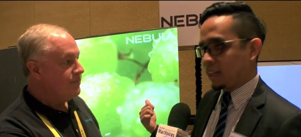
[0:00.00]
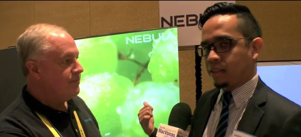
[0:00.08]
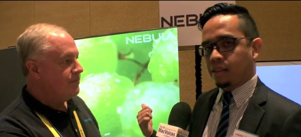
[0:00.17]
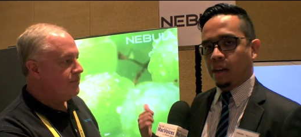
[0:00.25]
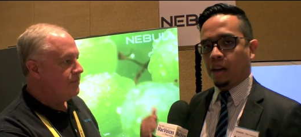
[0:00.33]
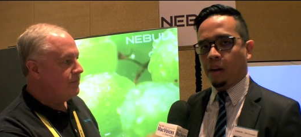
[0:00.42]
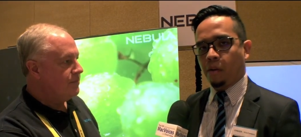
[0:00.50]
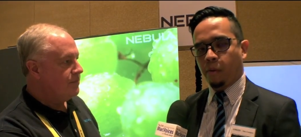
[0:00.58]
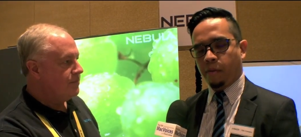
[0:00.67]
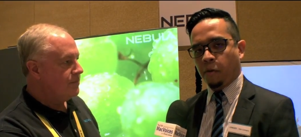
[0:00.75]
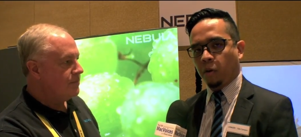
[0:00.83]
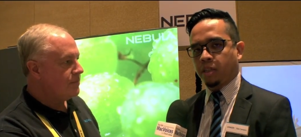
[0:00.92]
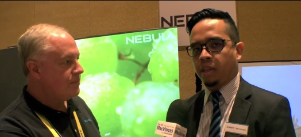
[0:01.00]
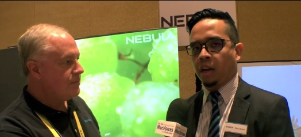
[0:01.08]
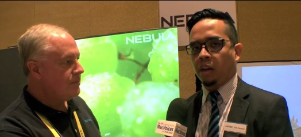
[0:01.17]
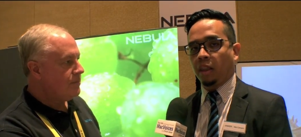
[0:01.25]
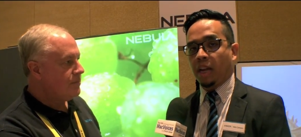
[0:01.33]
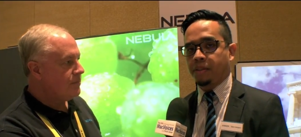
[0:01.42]
Speaker 1: It's uh, we're focusing
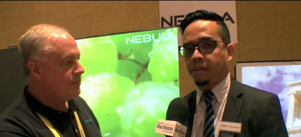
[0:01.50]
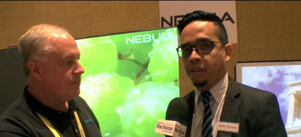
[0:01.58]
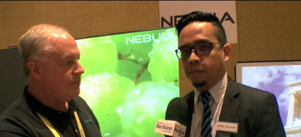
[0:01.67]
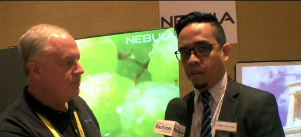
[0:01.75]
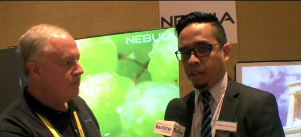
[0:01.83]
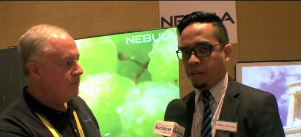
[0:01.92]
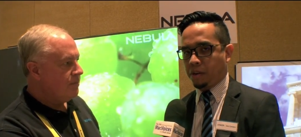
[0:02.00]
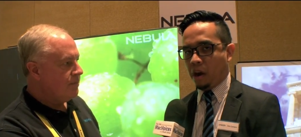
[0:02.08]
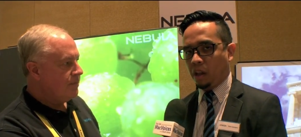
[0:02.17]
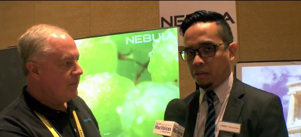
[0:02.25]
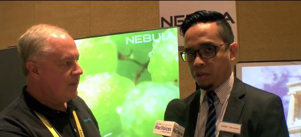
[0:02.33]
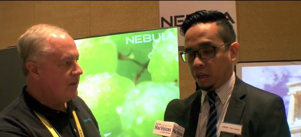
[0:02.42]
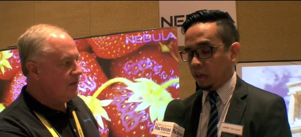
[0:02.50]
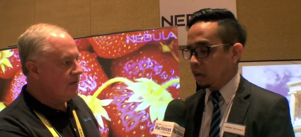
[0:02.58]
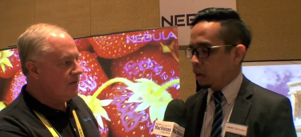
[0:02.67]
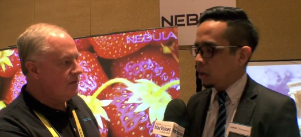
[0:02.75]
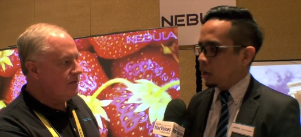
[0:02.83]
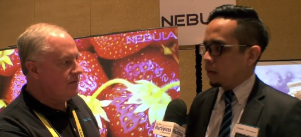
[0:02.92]
on laser display technology,
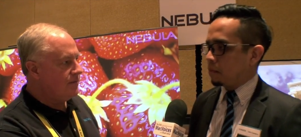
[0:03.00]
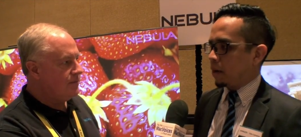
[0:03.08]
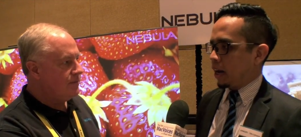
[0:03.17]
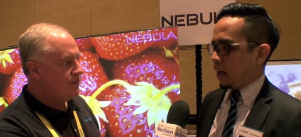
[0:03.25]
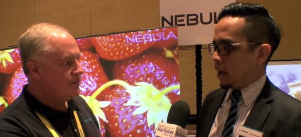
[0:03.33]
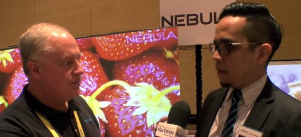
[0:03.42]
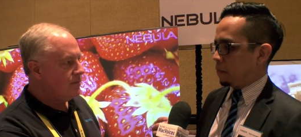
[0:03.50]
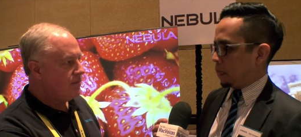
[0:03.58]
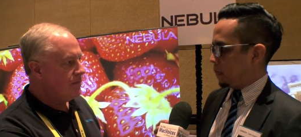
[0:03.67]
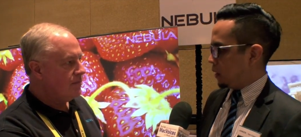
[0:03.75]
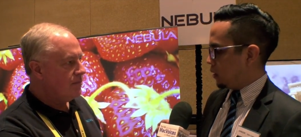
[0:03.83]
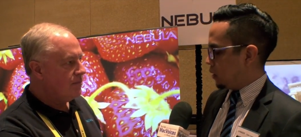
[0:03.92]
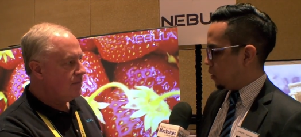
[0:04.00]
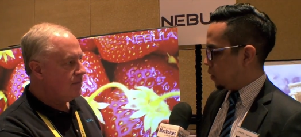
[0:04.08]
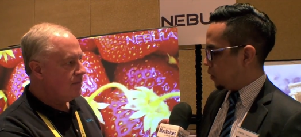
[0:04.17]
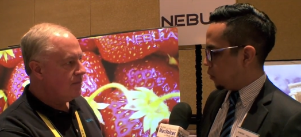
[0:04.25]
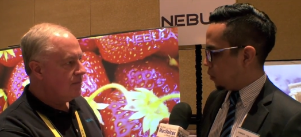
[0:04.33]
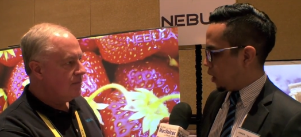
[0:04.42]
but um,
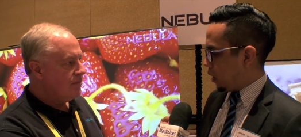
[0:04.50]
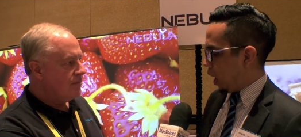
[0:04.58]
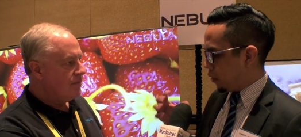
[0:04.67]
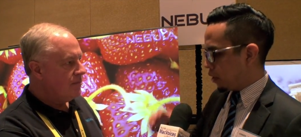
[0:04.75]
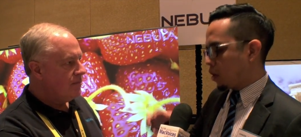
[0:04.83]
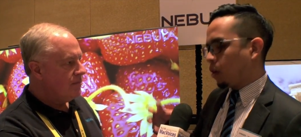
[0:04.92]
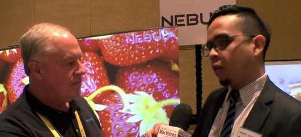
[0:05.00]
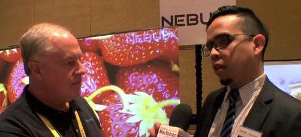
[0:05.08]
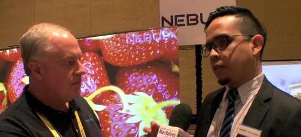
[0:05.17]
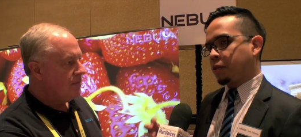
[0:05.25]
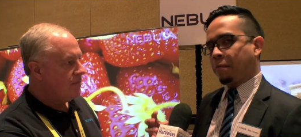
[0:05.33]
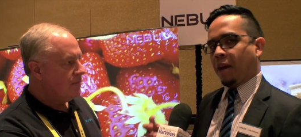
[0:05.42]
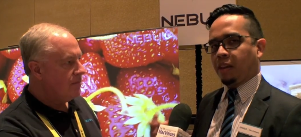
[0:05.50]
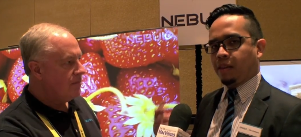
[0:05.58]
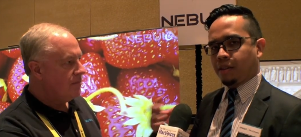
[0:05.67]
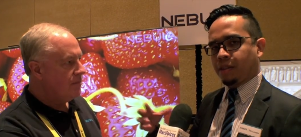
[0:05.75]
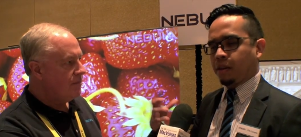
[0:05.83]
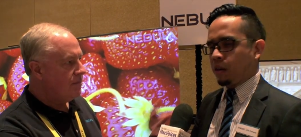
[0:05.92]
our goal is to make
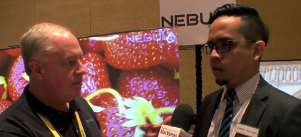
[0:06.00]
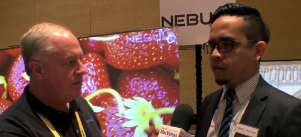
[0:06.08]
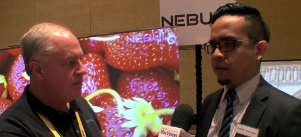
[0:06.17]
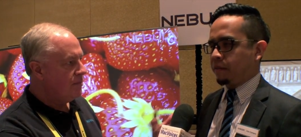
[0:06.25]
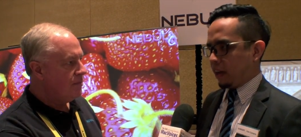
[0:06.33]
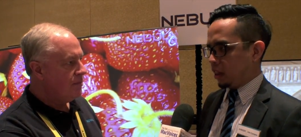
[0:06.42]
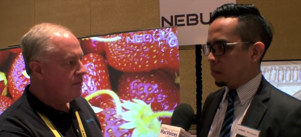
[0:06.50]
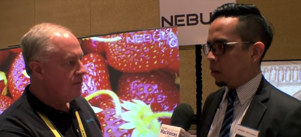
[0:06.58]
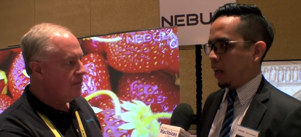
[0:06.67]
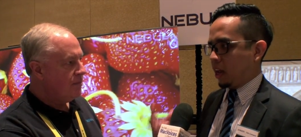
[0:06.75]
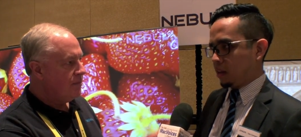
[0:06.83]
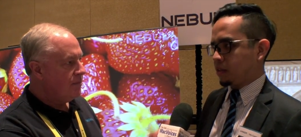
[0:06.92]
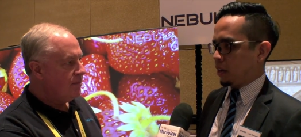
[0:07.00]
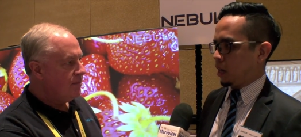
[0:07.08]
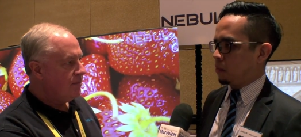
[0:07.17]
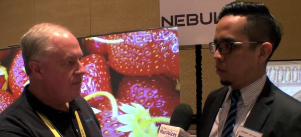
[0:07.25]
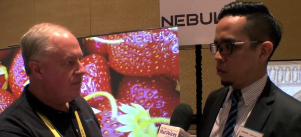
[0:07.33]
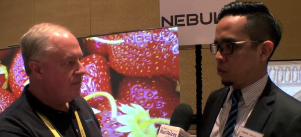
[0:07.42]
this technology available and
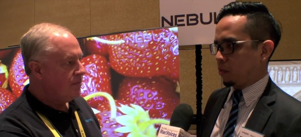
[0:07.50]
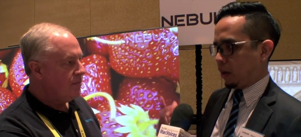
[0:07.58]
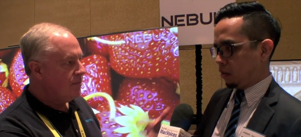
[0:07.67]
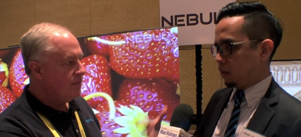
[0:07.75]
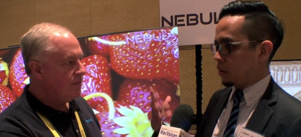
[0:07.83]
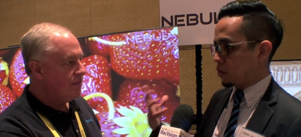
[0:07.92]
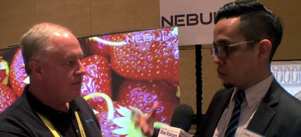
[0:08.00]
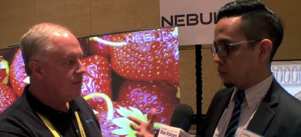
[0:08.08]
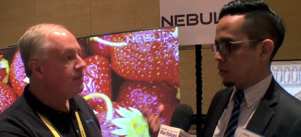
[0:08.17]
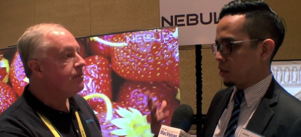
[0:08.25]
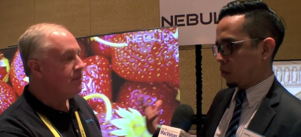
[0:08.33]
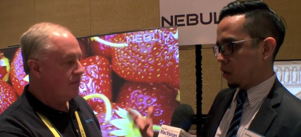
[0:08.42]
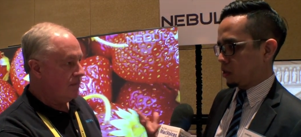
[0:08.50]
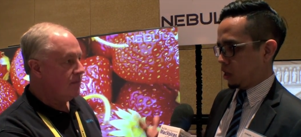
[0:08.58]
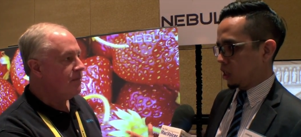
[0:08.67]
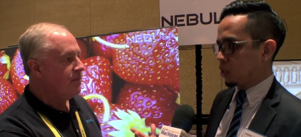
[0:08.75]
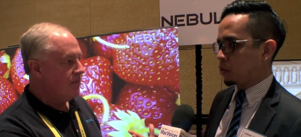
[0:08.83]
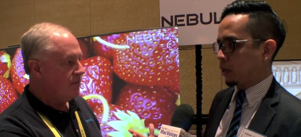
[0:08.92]
attainable to regular consumers across the
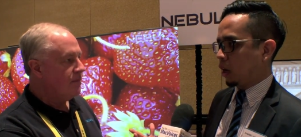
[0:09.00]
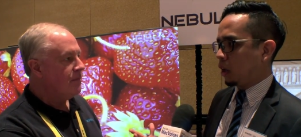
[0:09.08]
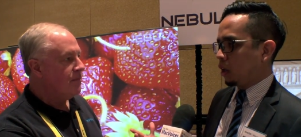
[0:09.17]
country.